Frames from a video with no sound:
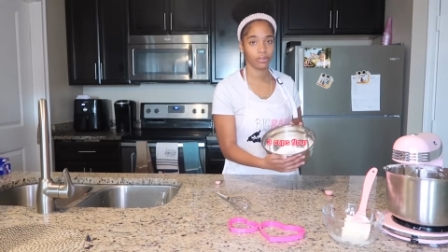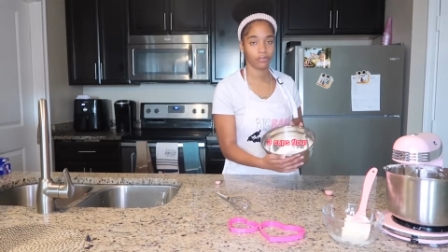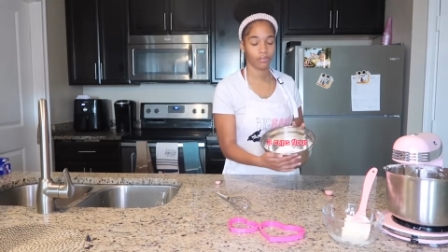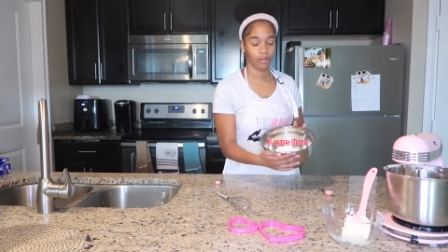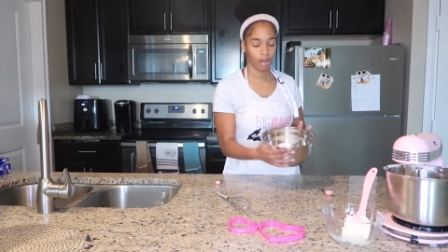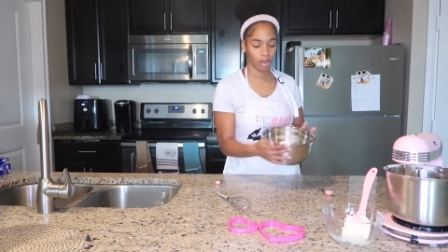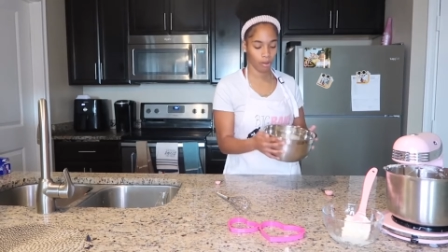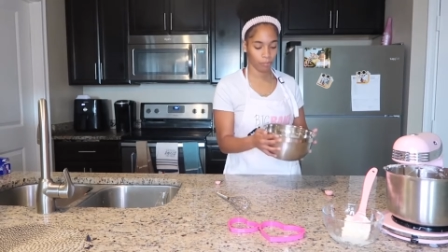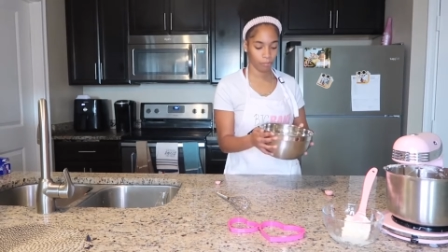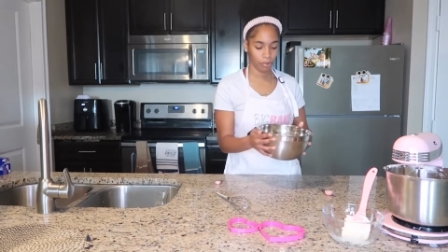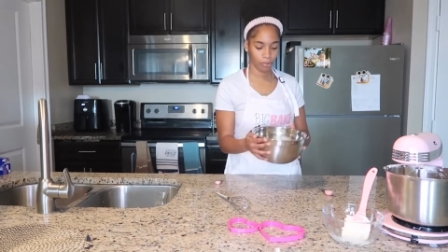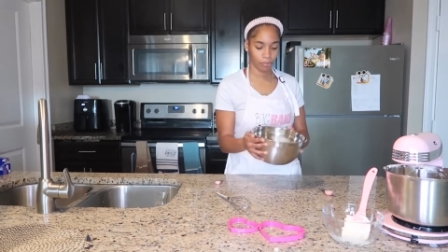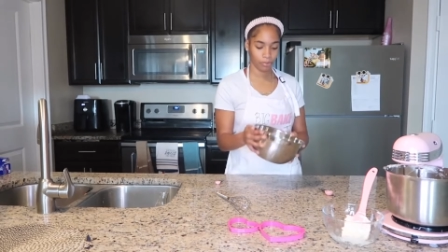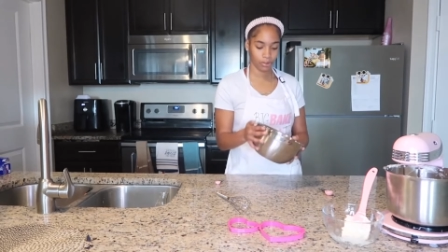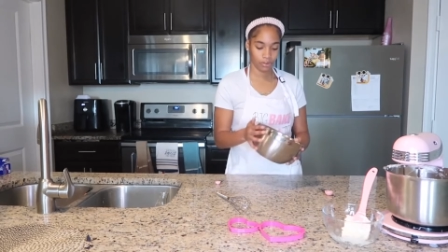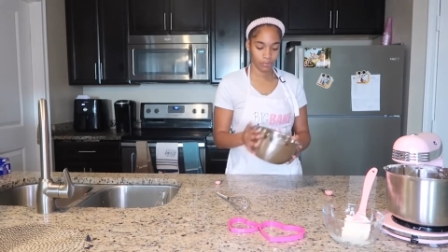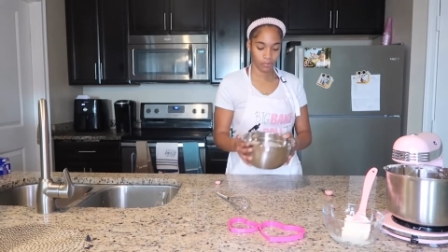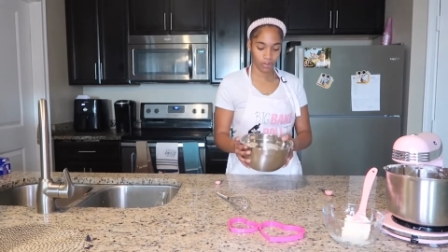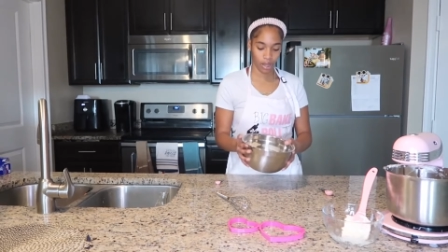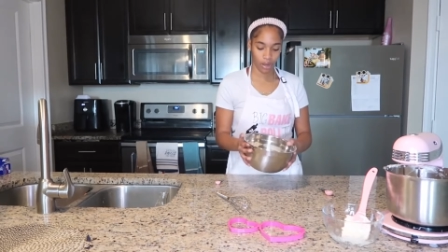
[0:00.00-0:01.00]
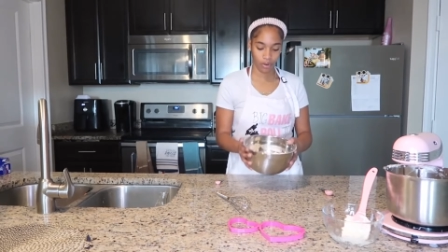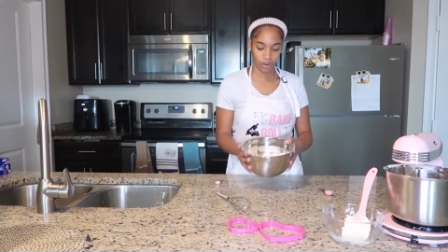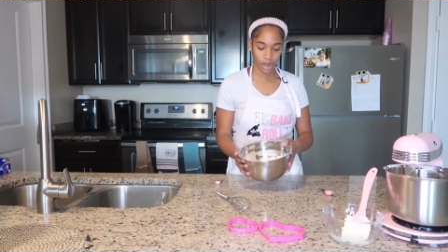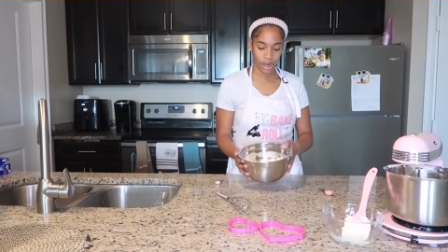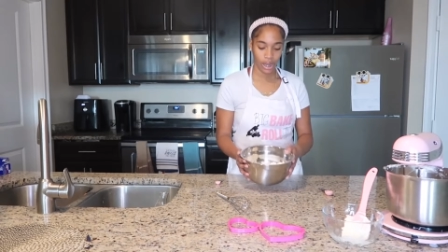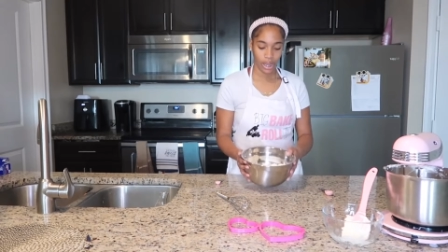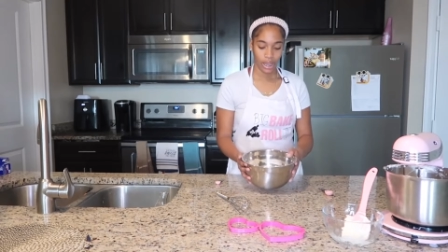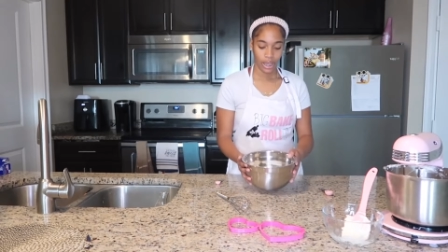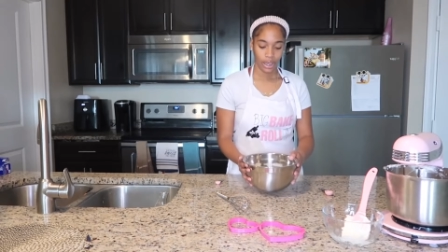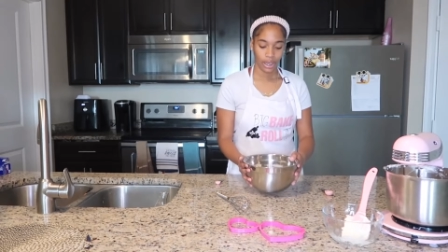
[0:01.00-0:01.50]
of all-purpose flour,
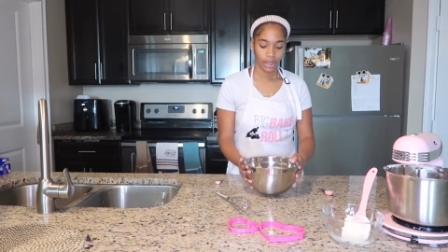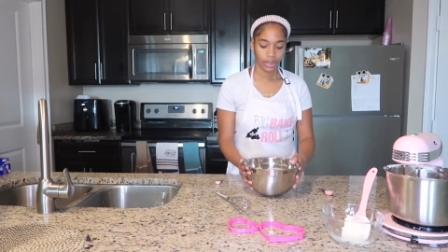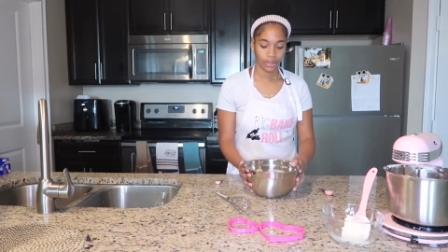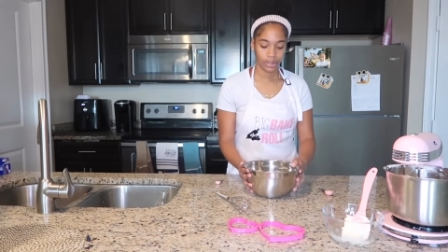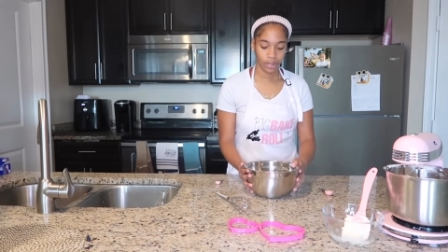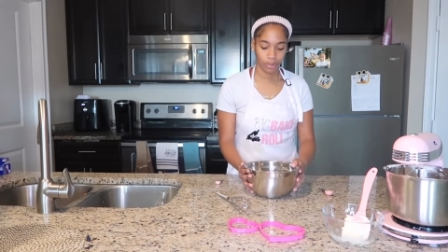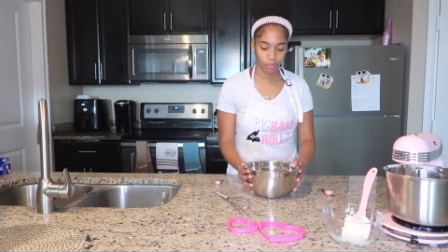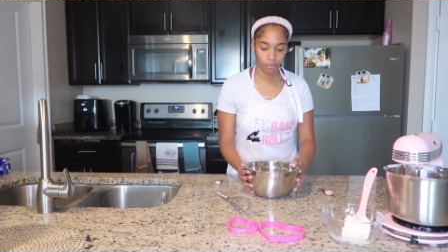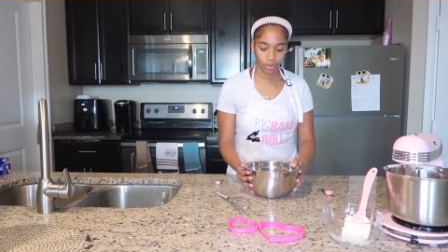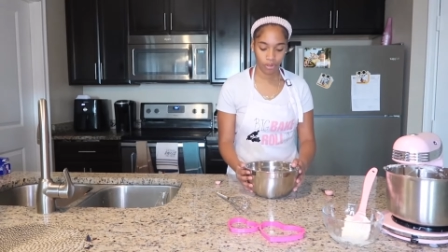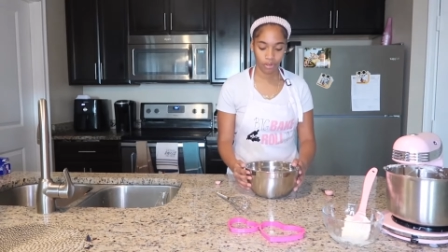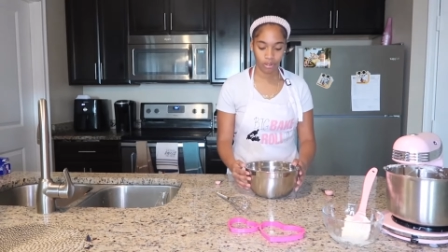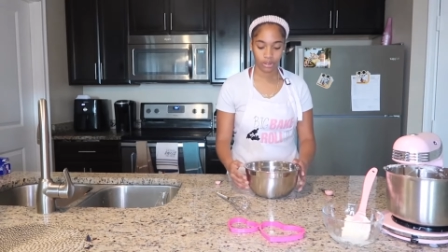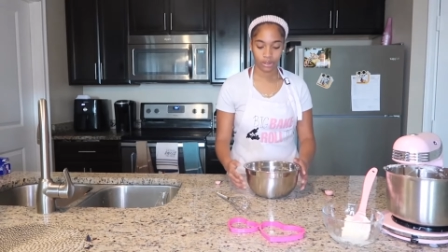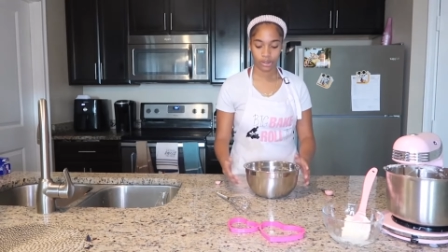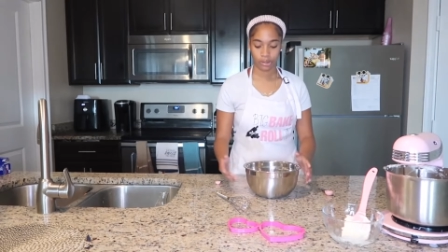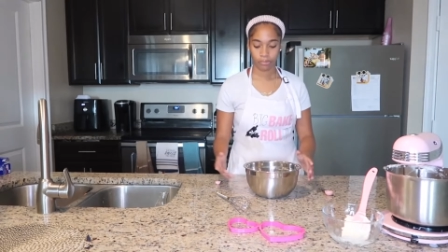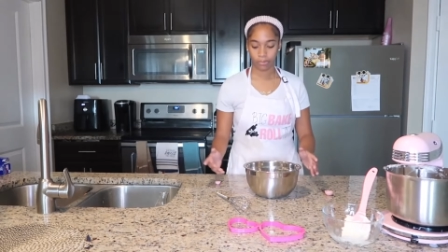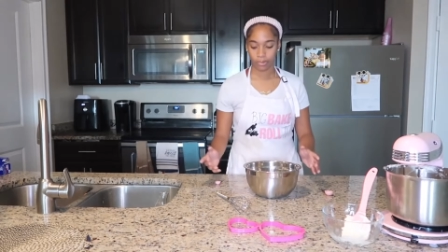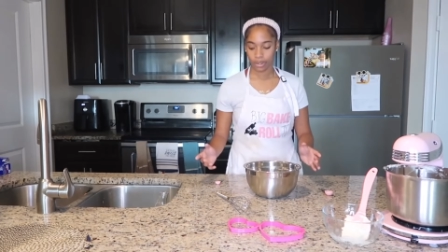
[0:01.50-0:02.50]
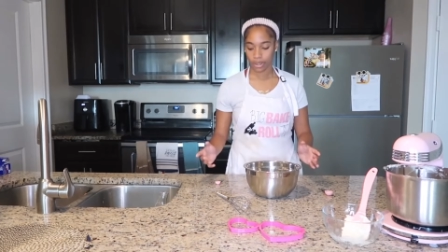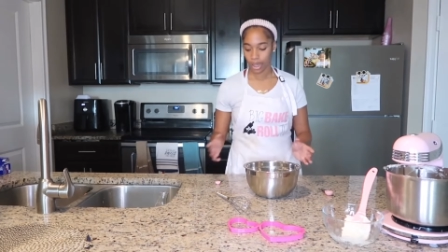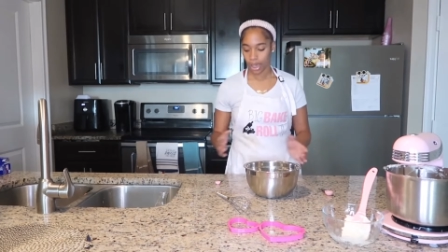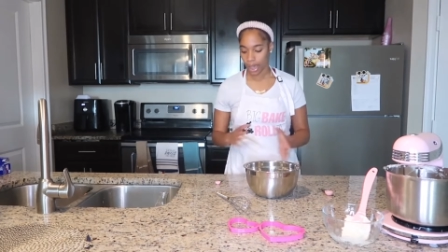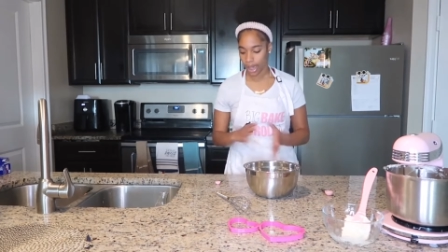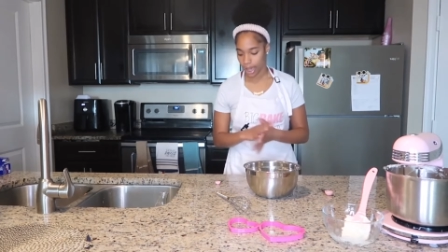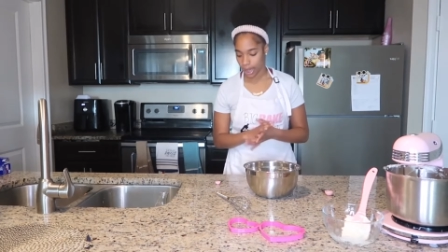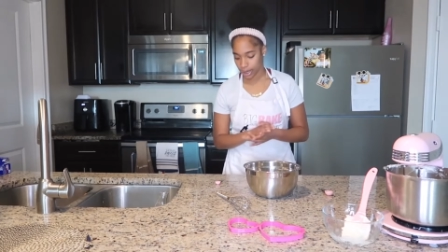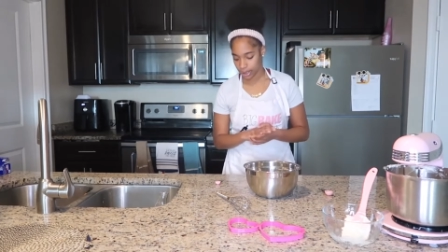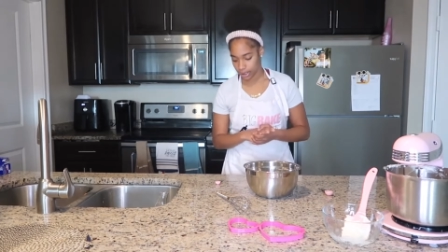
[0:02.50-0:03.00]
and then we're going to be
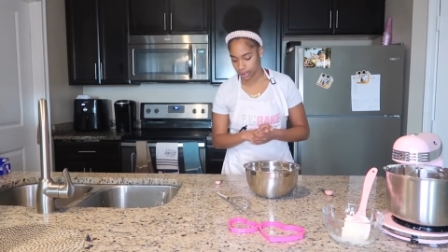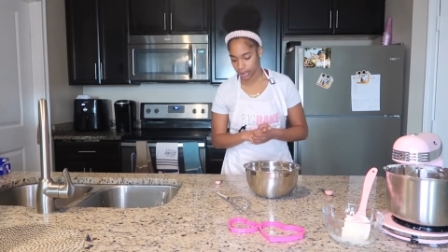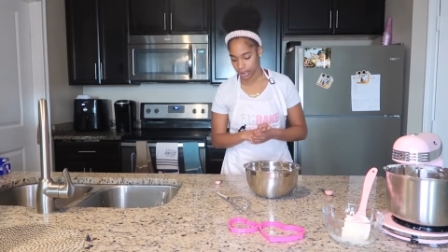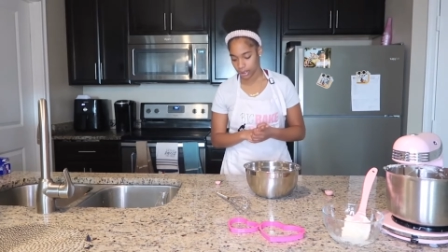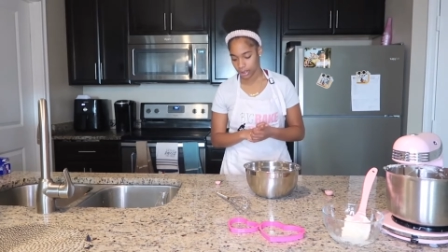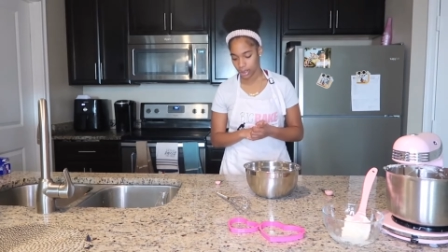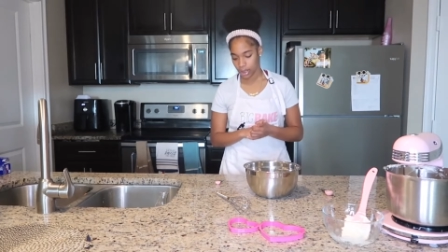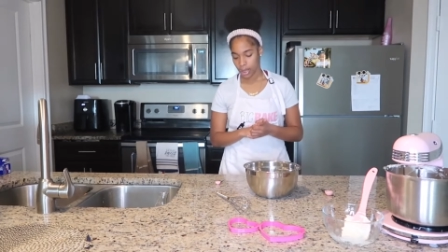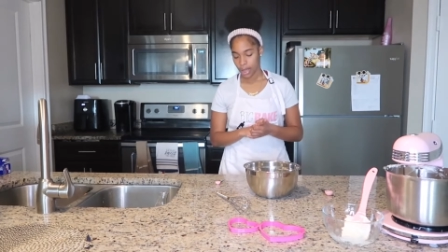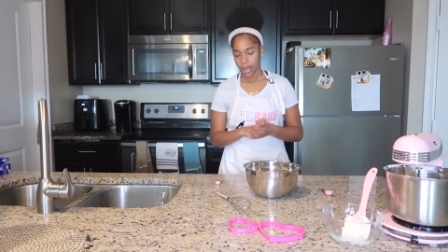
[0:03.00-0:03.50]
adding